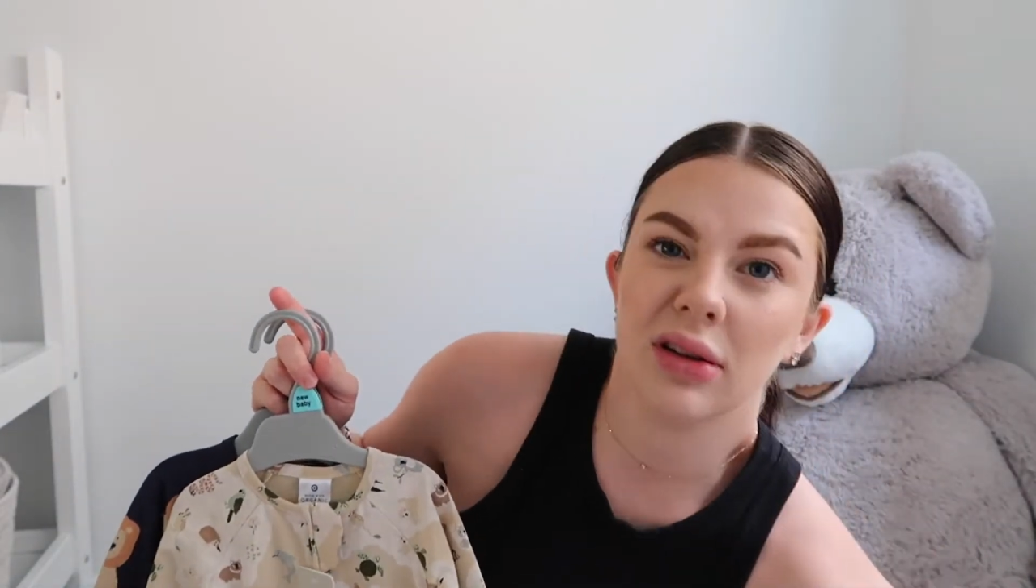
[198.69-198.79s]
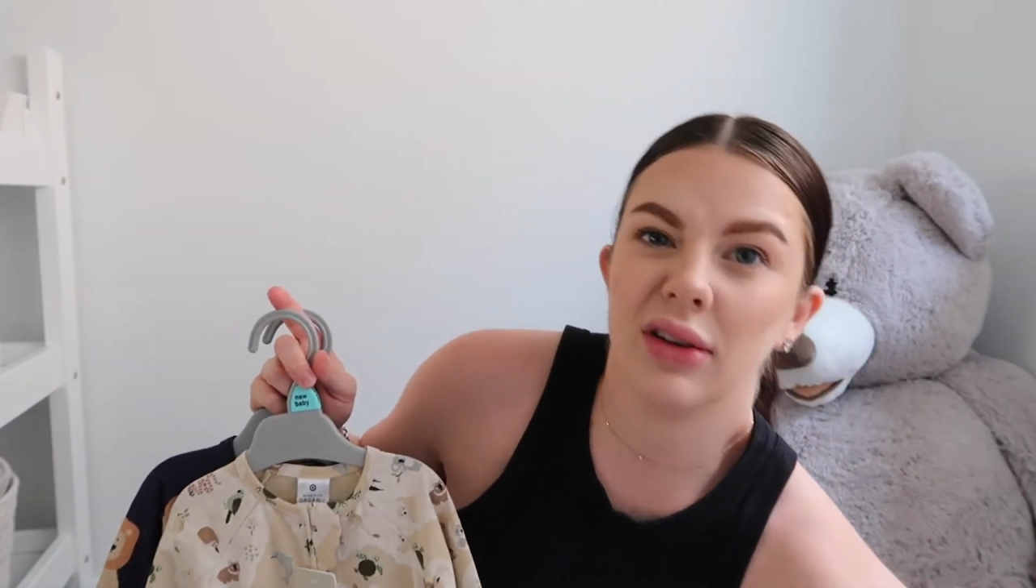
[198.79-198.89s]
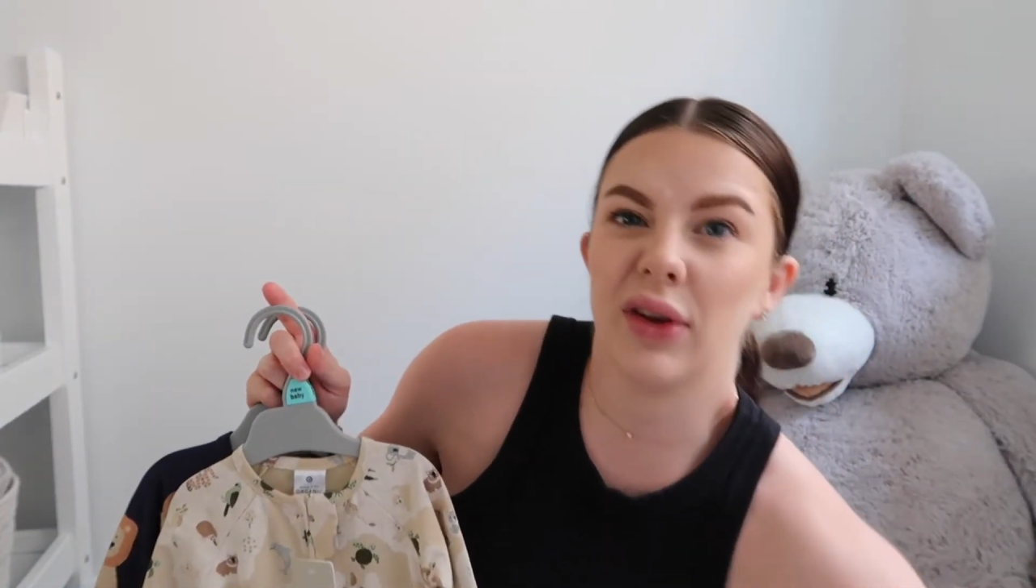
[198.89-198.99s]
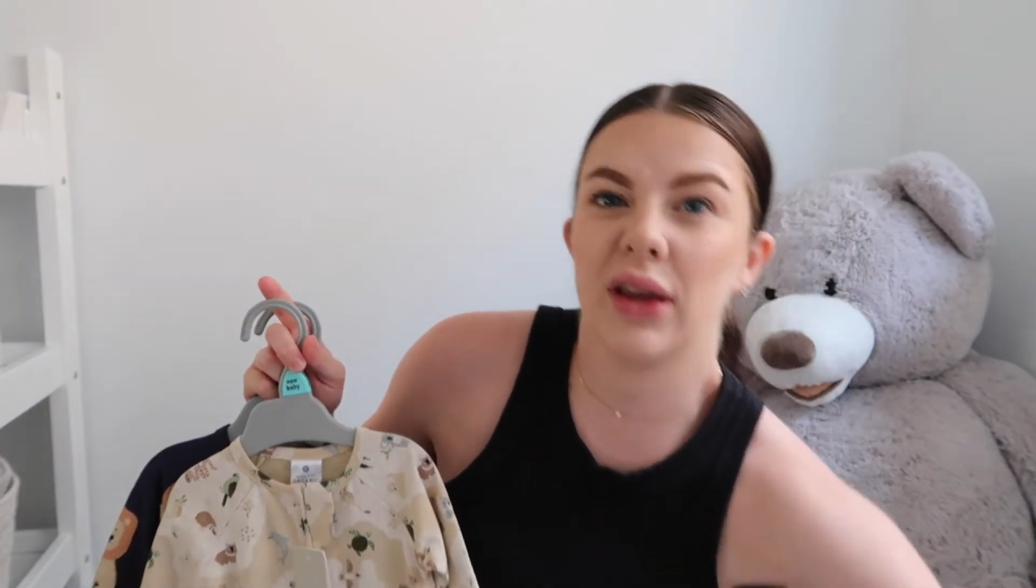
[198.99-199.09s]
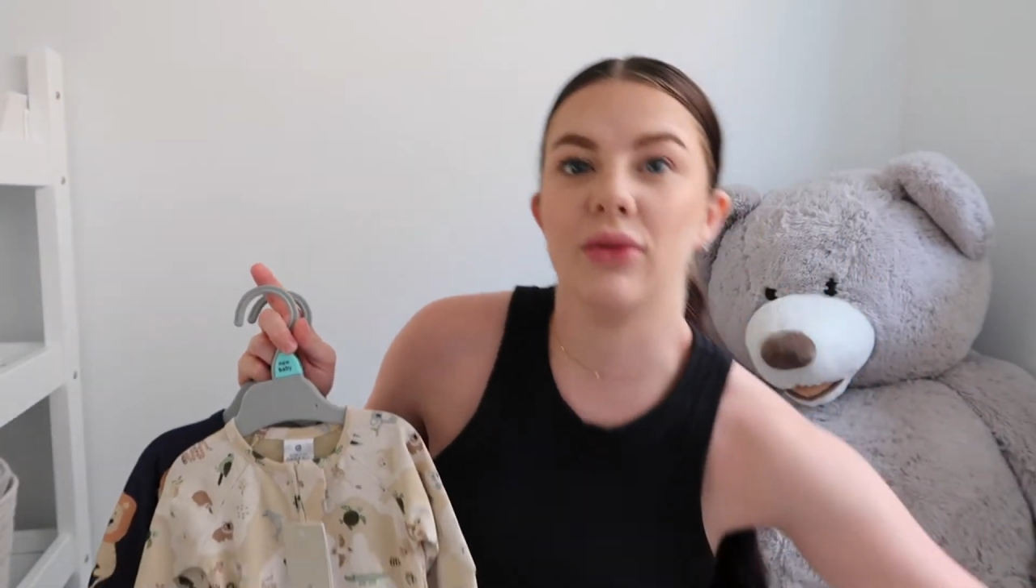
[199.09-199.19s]

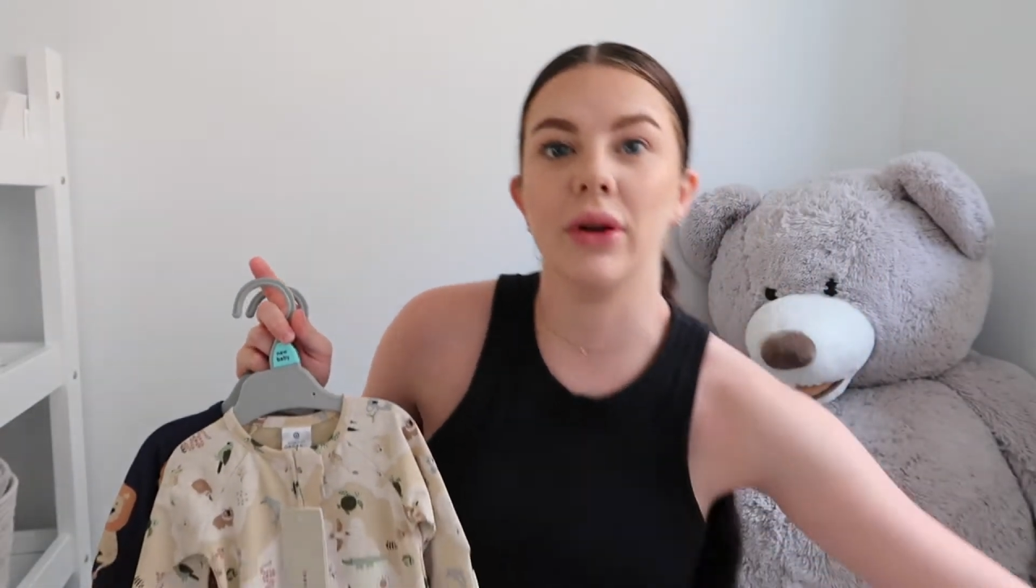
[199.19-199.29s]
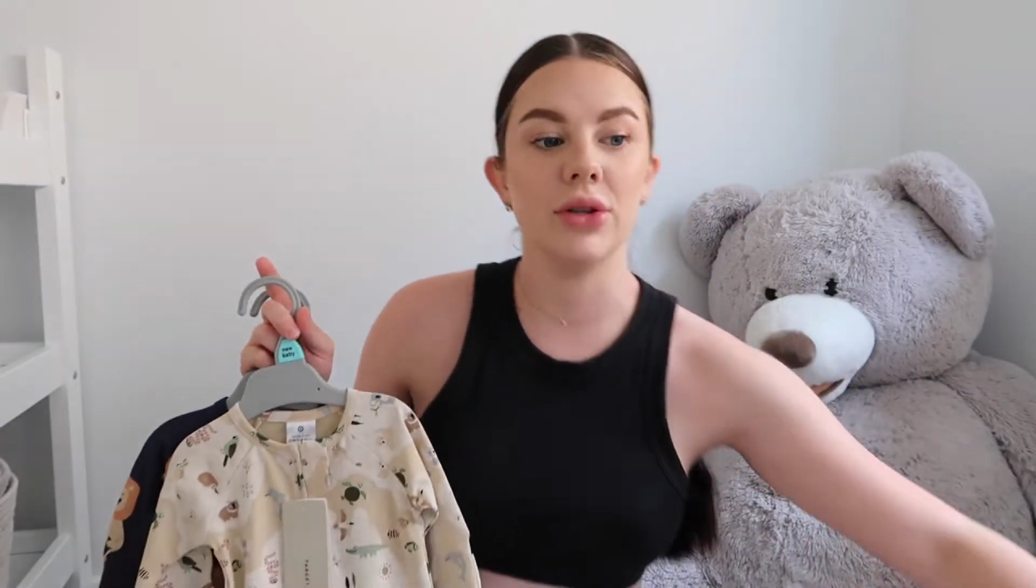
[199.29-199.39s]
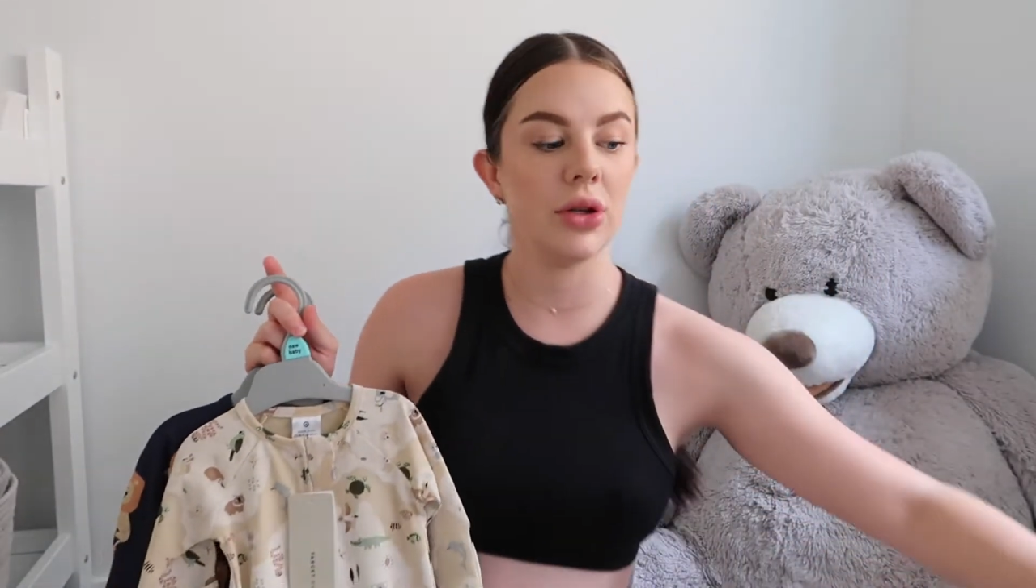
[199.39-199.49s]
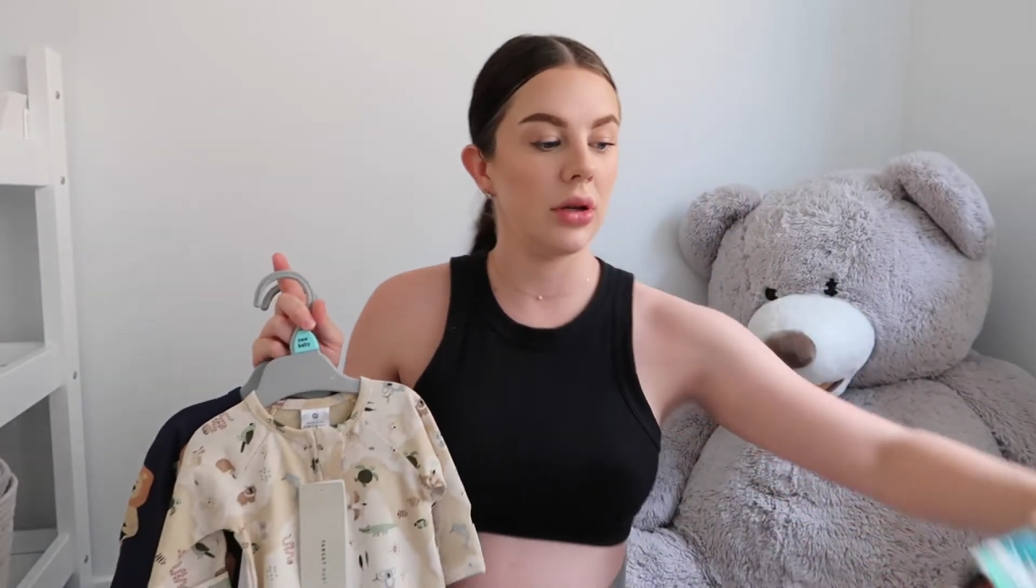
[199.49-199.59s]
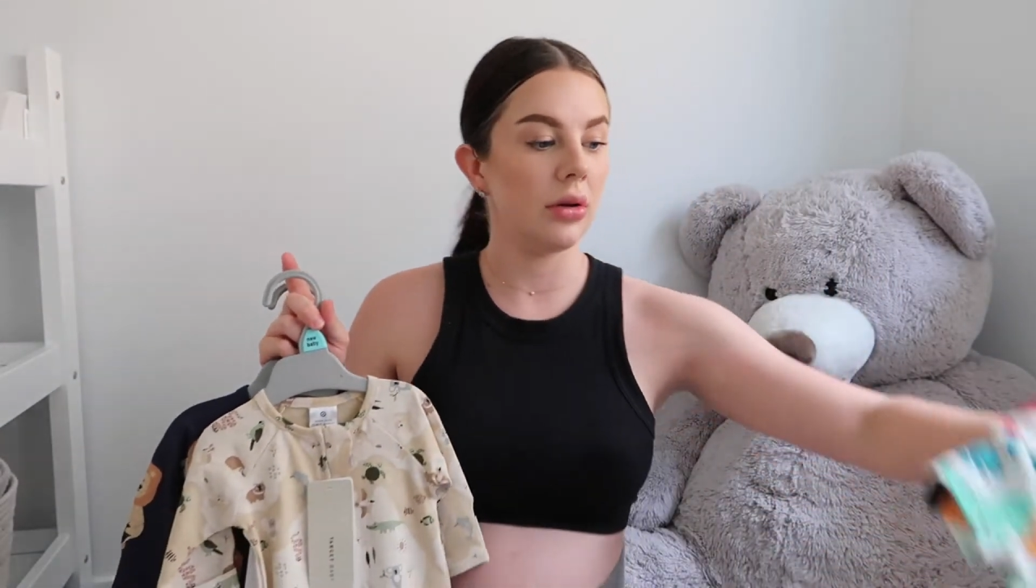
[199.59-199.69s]
if I can
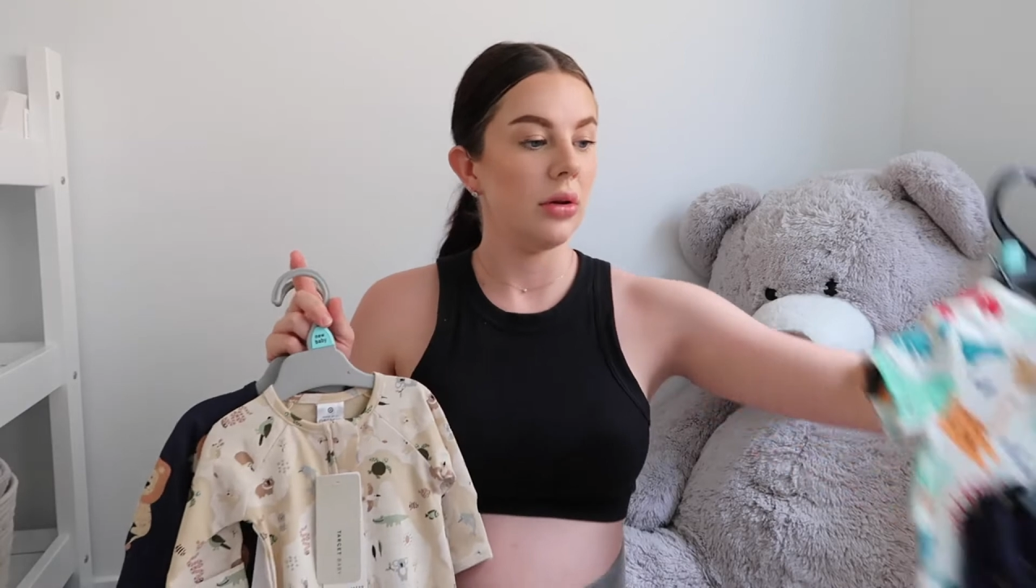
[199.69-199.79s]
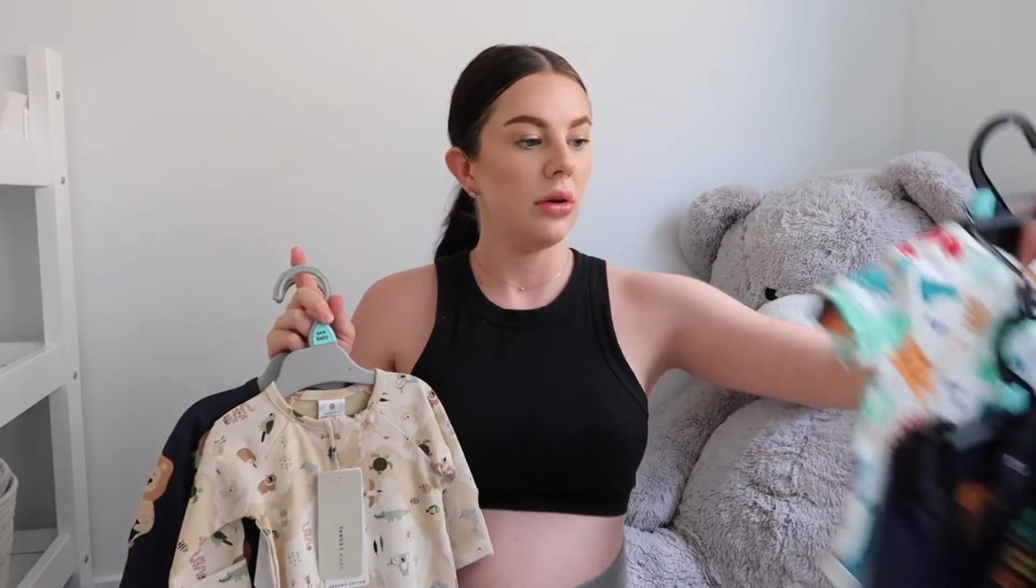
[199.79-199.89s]
reach it,